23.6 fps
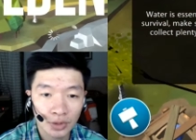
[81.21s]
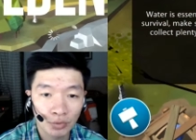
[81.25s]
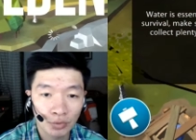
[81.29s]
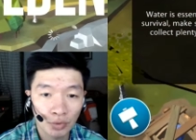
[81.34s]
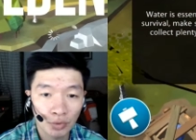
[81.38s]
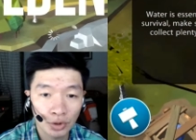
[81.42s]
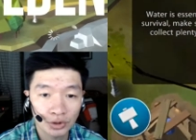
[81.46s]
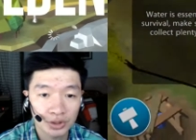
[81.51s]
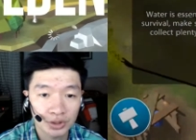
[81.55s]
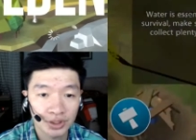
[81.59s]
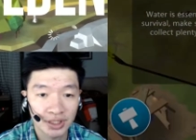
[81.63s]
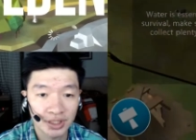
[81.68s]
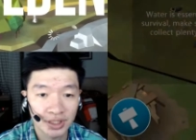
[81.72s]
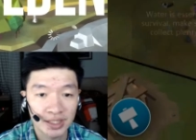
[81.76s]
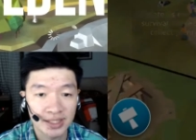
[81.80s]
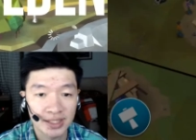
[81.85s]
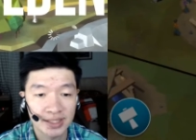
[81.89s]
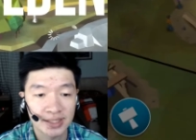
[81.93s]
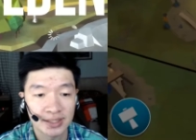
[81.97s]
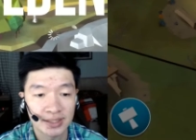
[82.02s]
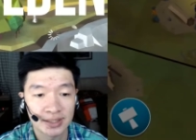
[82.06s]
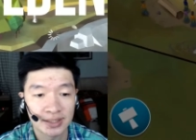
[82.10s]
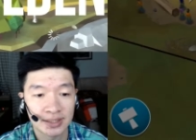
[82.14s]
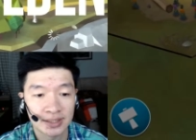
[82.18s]
Water
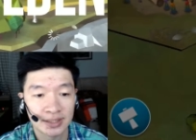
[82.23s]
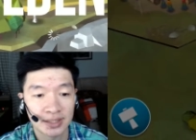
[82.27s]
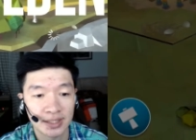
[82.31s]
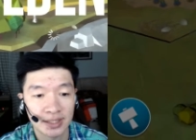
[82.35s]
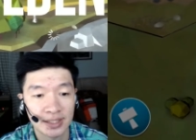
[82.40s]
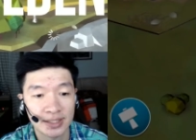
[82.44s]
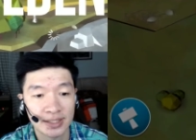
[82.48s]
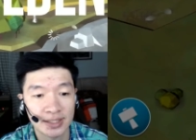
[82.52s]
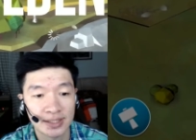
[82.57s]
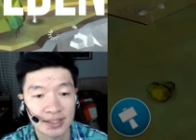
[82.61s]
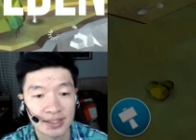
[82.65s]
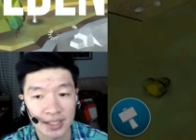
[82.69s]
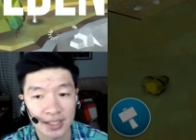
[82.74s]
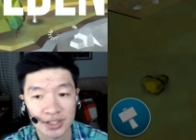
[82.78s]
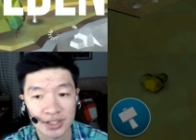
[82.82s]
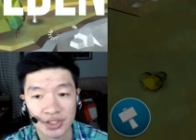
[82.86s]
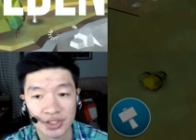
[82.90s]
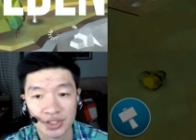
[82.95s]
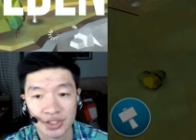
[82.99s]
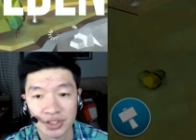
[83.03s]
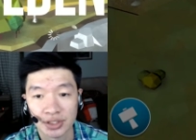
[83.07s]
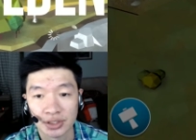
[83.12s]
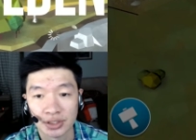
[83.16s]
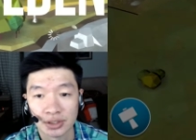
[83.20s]
is
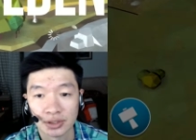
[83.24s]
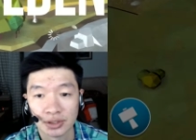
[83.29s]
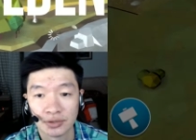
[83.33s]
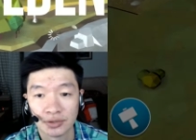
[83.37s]
essential